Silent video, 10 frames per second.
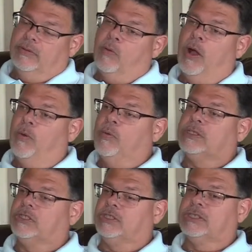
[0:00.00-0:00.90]
what
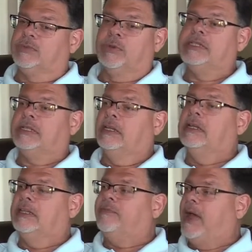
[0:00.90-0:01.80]
was just recently
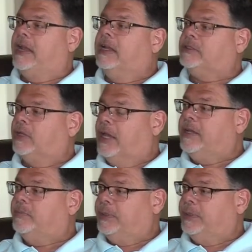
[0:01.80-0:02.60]
the financial aid